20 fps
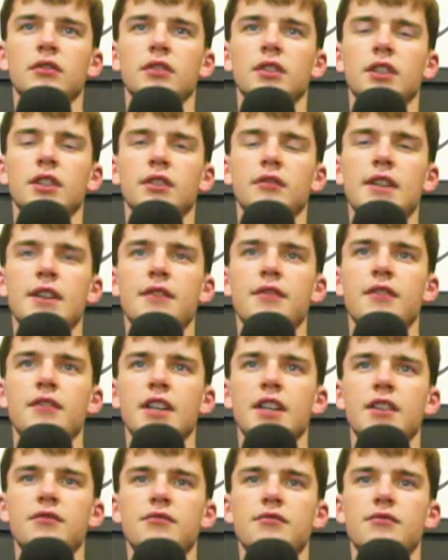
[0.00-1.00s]
And the
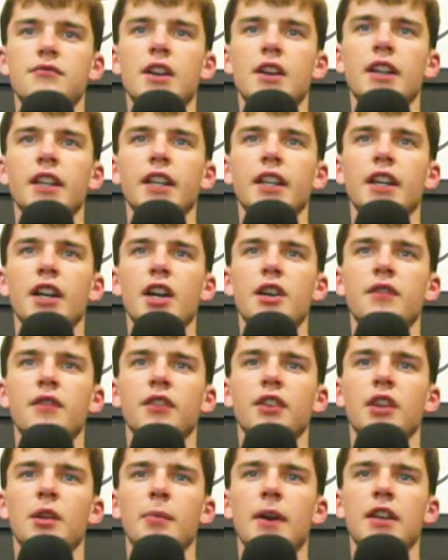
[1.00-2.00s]
referee is running over
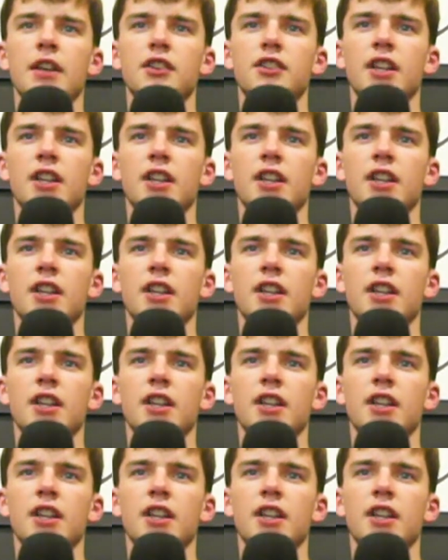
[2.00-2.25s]
to the bench